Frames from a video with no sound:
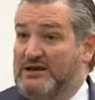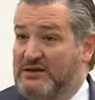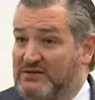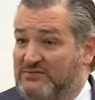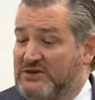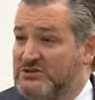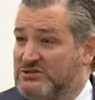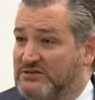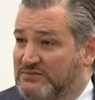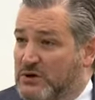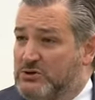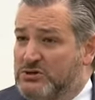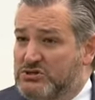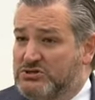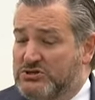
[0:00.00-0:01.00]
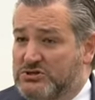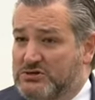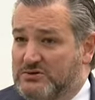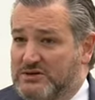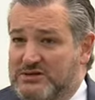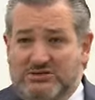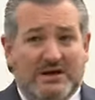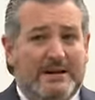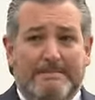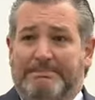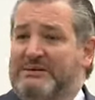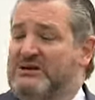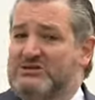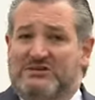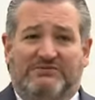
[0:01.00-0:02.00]
to convince the voters to do this,
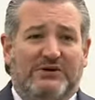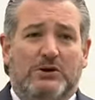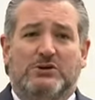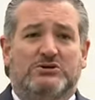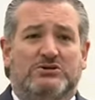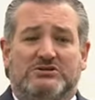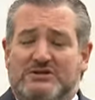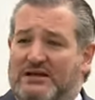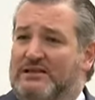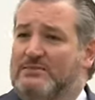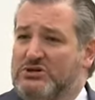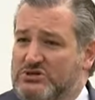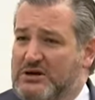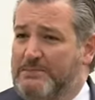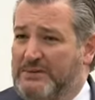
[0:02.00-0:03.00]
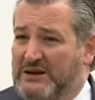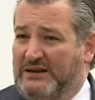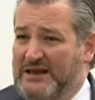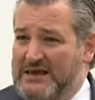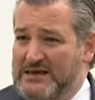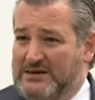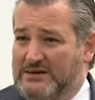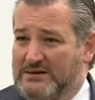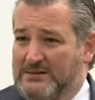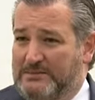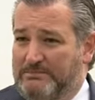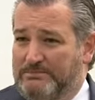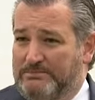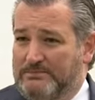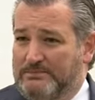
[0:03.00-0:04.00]
because the voters would tell them to jump in a lake.
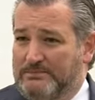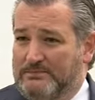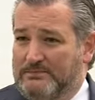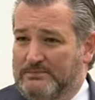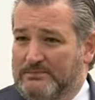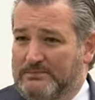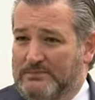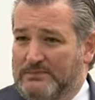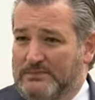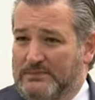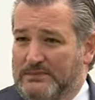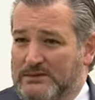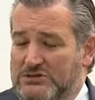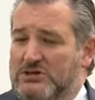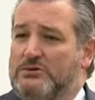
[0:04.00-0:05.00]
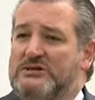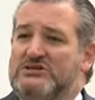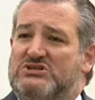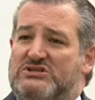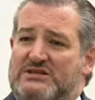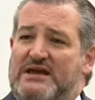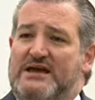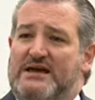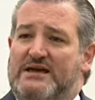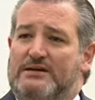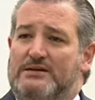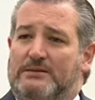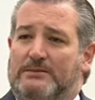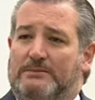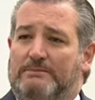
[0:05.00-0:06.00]
So
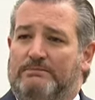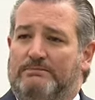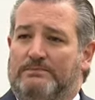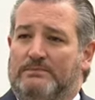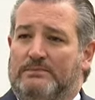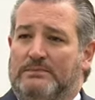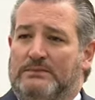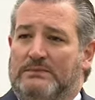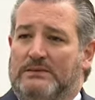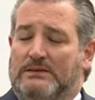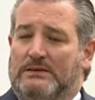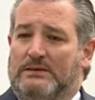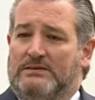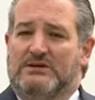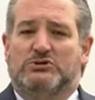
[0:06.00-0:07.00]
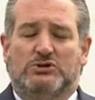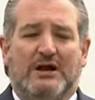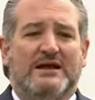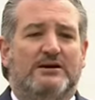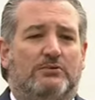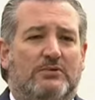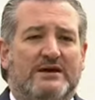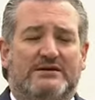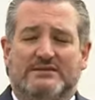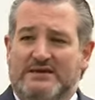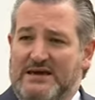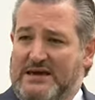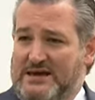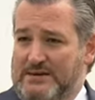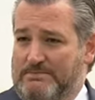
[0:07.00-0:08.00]
instead, they're trying to rig the
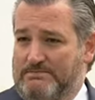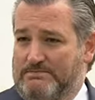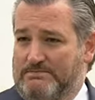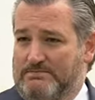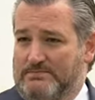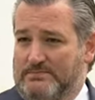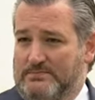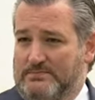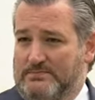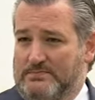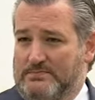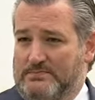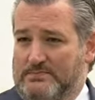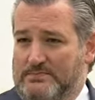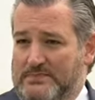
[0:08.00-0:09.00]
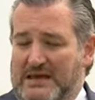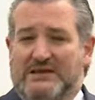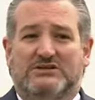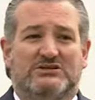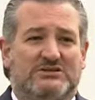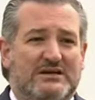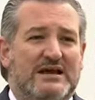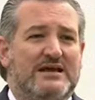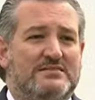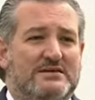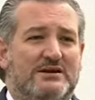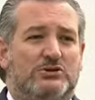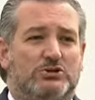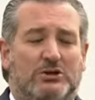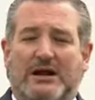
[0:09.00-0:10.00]
game. Instead,
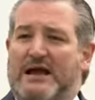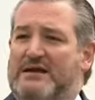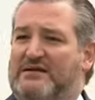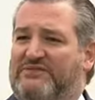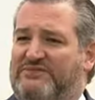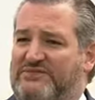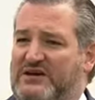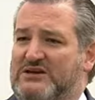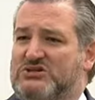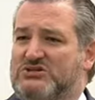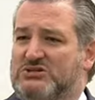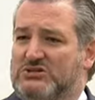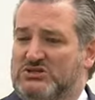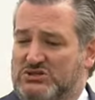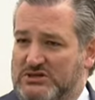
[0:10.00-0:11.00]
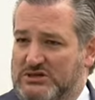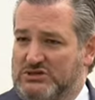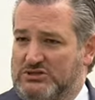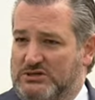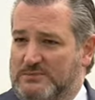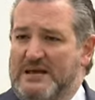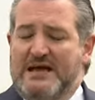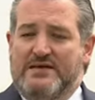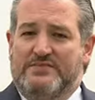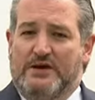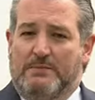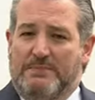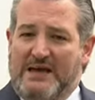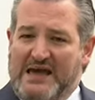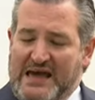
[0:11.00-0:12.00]
they're trying to fix the system.
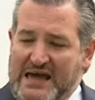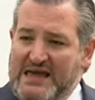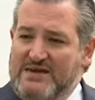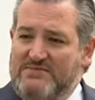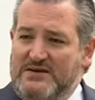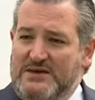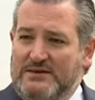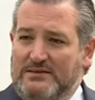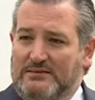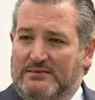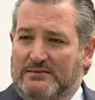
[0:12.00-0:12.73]
They're behaving